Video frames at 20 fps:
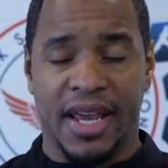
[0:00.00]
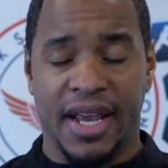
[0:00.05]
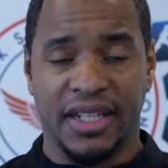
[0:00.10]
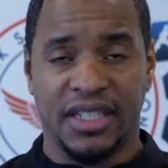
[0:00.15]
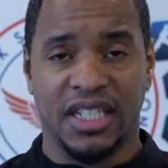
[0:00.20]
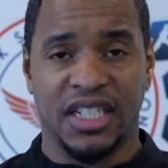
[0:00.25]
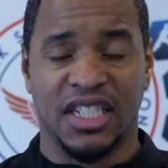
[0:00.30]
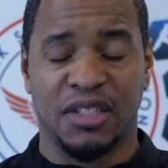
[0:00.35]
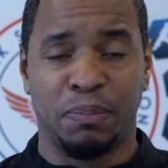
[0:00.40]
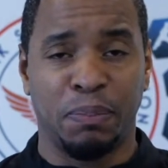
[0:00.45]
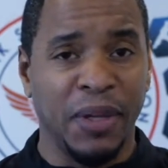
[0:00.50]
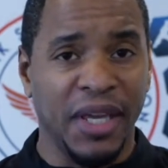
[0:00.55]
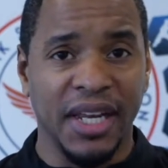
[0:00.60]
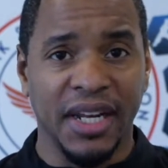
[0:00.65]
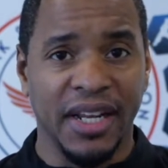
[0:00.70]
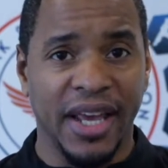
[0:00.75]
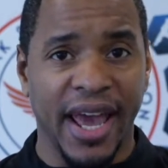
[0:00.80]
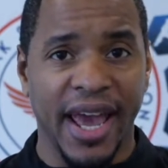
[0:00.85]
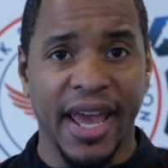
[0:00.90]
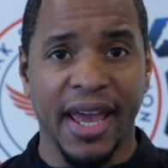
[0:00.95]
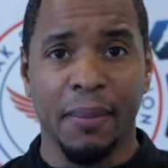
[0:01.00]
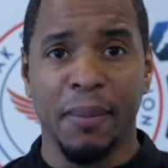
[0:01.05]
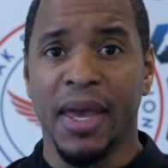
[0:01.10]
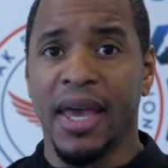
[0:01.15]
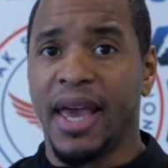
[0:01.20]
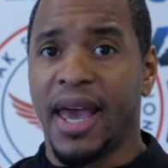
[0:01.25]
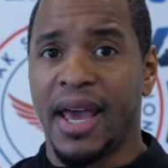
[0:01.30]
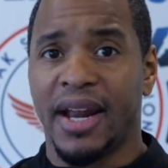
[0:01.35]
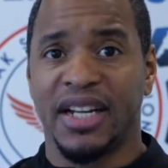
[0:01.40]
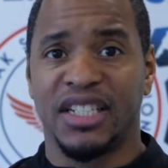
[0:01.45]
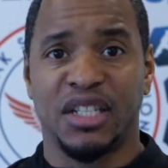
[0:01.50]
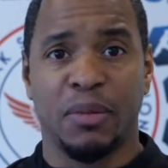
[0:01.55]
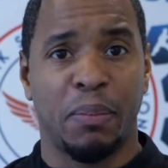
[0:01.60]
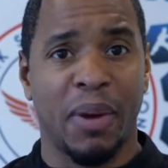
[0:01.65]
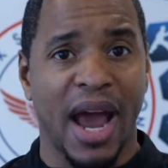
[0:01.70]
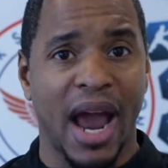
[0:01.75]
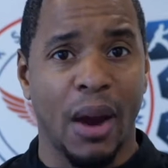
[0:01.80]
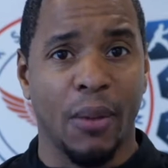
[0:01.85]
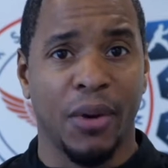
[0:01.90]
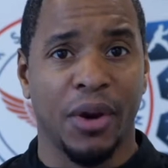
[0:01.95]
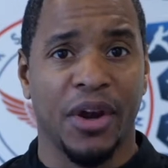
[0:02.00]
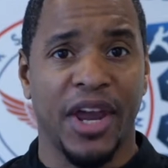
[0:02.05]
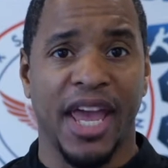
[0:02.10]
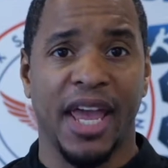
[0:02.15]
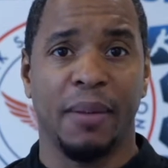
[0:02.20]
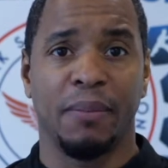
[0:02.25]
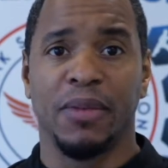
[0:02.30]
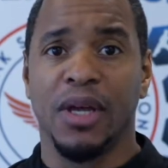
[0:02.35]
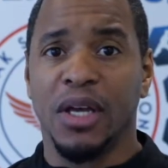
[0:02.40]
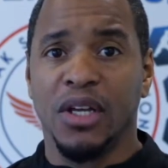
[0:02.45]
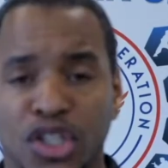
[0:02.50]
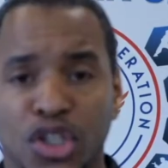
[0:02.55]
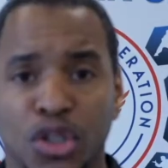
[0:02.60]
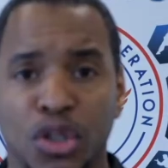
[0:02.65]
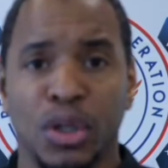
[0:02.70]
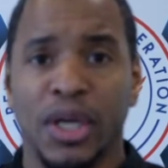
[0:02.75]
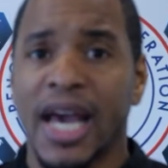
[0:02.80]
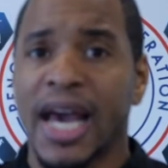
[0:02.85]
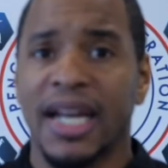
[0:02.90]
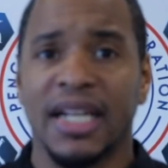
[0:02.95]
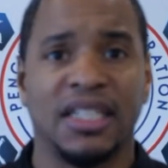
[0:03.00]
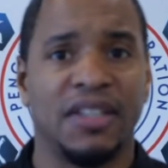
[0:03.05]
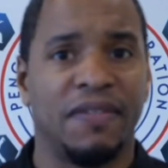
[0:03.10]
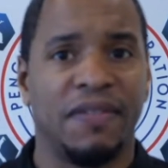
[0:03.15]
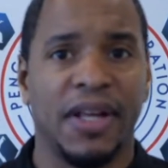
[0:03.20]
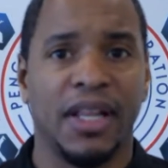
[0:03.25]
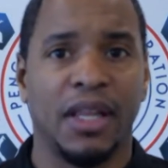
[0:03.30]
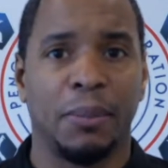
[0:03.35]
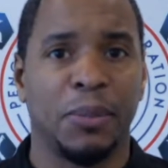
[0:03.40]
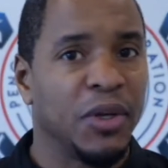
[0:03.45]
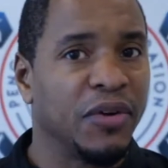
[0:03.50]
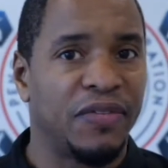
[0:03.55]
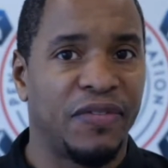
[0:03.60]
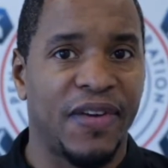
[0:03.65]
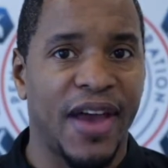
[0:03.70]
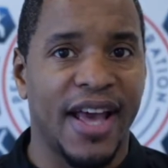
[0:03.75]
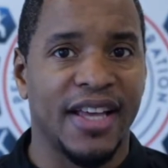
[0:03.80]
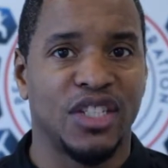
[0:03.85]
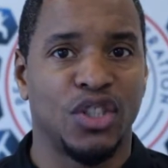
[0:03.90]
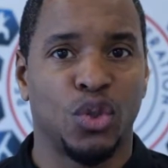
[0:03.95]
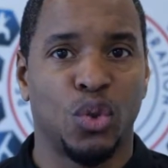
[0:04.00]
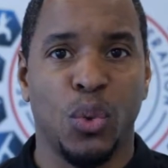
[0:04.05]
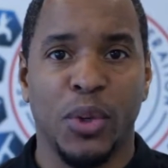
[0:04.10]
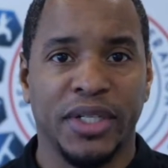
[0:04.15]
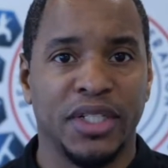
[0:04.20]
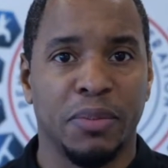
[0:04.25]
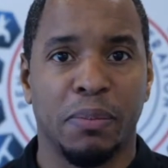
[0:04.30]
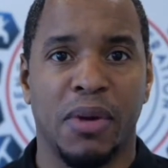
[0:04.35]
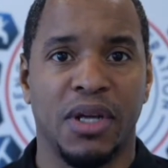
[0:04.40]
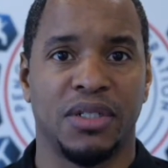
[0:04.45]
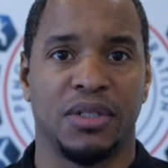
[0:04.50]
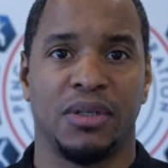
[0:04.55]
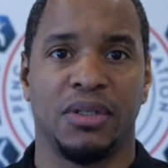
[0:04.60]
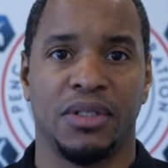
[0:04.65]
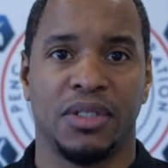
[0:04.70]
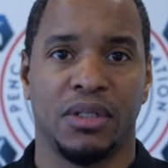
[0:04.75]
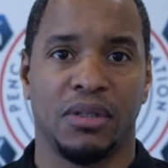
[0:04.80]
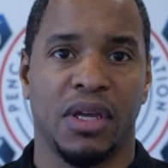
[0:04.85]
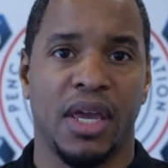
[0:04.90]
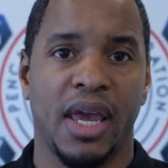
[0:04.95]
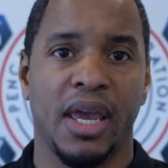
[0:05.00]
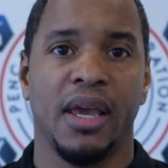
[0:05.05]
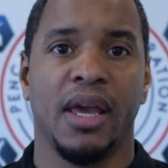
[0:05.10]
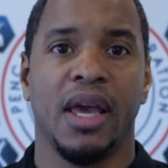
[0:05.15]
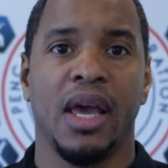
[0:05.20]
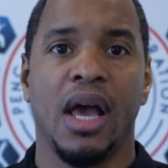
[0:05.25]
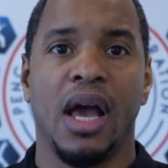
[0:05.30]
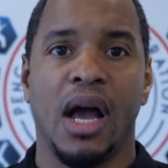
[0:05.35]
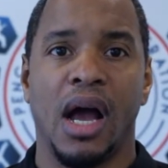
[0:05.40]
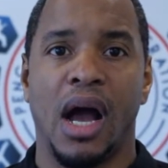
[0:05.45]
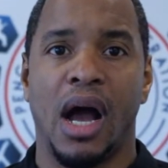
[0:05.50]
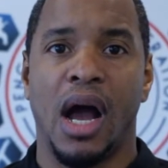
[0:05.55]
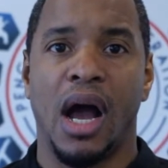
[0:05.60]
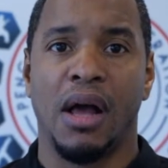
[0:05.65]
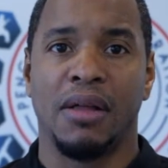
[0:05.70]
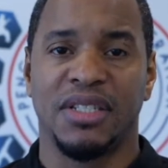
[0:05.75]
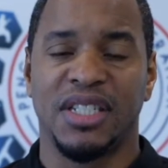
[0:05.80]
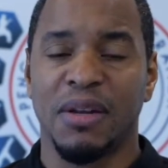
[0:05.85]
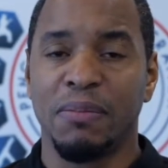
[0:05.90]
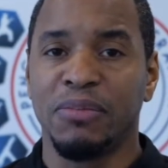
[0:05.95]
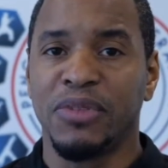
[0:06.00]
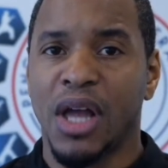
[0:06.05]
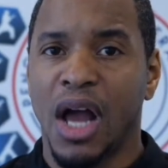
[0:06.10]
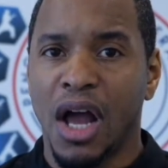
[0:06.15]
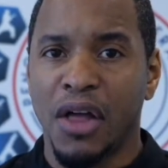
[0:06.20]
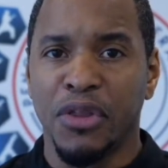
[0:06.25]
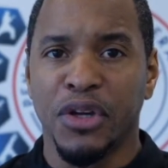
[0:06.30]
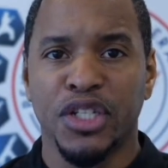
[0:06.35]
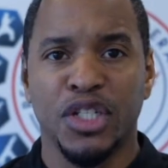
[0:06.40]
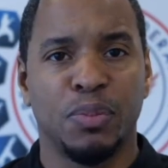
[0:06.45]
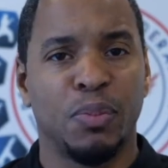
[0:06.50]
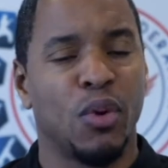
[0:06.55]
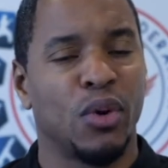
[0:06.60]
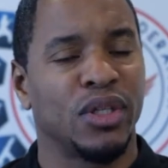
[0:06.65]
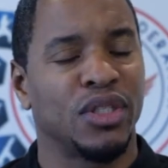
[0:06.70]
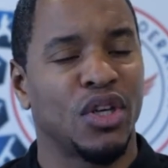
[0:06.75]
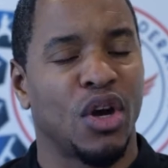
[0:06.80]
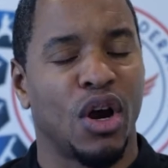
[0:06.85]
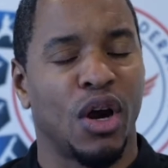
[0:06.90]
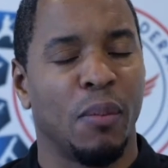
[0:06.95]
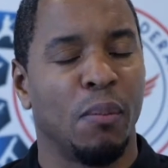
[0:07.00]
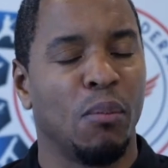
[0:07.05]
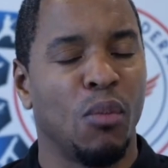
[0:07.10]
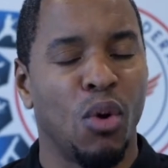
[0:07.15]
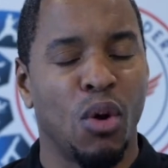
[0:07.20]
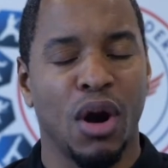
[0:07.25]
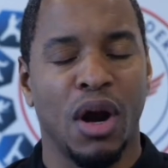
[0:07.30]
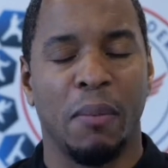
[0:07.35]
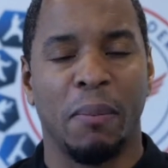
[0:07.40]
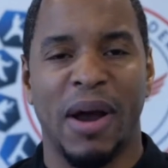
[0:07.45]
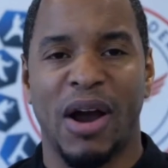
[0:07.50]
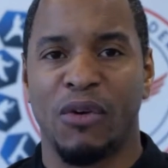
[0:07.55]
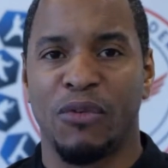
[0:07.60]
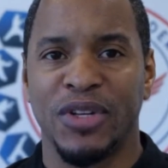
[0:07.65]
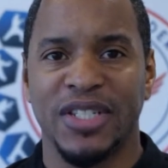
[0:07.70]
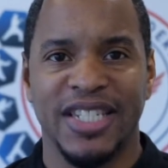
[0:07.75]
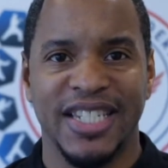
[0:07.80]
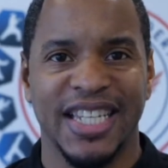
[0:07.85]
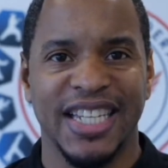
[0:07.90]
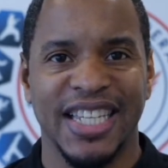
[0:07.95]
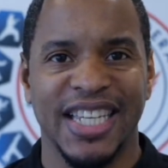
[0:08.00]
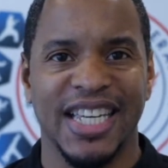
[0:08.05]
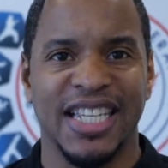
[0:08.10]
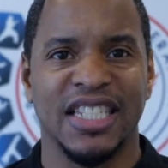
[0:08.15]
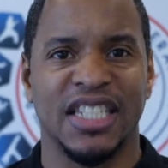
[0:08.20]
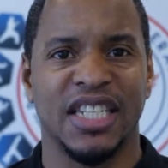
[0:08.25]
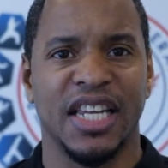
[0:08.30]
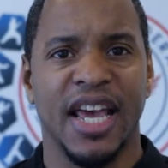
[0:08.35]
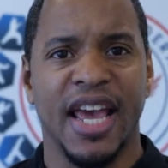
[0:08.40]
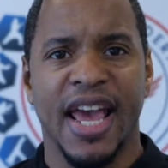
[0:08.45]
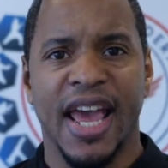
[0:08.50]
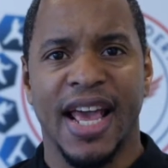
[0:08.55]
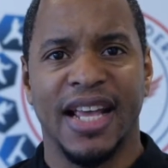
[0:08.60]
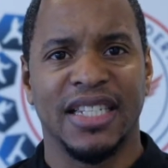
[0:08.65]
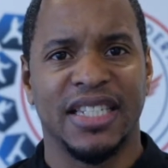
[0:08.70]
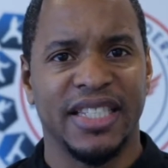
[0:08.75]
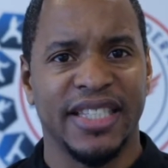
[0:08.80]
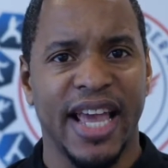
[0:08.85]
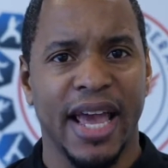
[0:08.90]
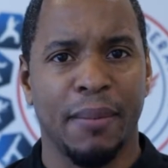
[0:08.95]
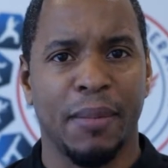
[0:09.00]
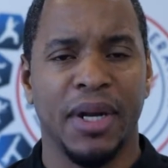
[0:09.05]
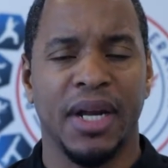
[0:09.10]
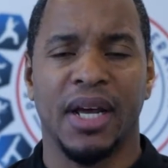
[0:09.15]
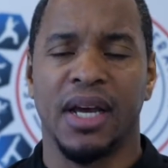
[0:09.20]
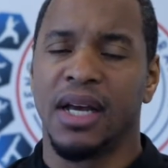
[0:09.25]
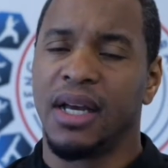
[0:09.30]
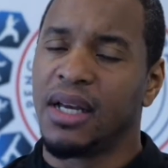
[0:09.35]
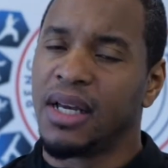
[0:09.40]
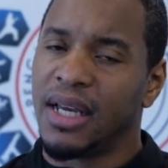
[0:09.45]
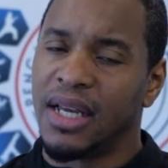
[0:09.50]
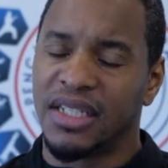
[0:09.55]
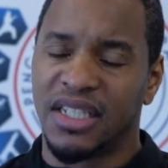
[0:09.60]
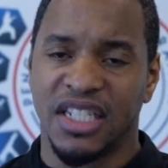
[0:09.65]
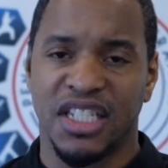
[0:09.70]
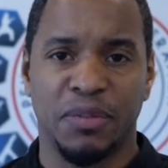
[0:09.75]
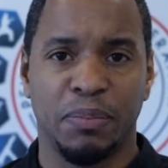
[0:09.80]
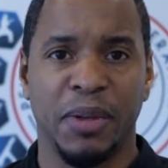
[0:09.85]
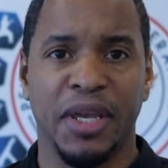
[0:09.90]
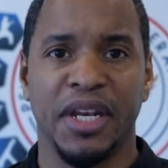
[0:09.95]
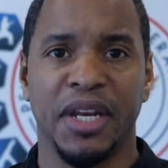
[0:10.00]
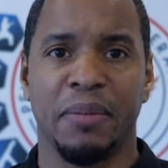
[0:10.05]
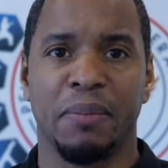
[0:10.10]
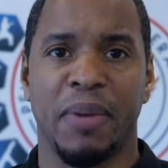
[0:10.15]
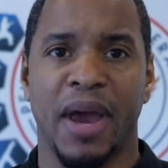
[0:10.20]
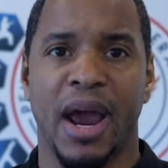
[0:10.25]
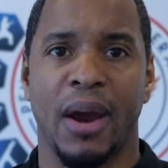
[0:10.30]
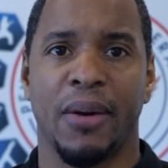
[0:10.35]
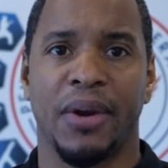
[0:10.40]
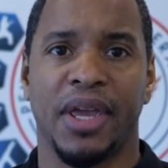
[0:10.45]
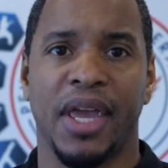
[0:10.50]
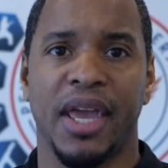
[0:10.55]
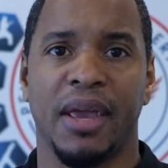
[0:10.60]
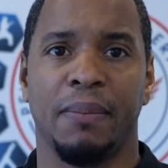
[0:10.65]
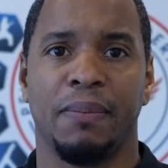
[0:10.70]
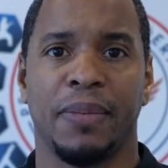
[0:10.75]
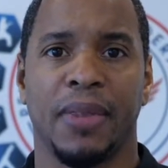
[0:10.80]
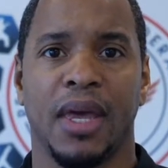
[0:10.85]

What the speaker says: It's a speed game and it's a power game. So you gotta develop your fast twitch muscles, okay? Some other sports are more about resilience and stamina. It's a speed and power game.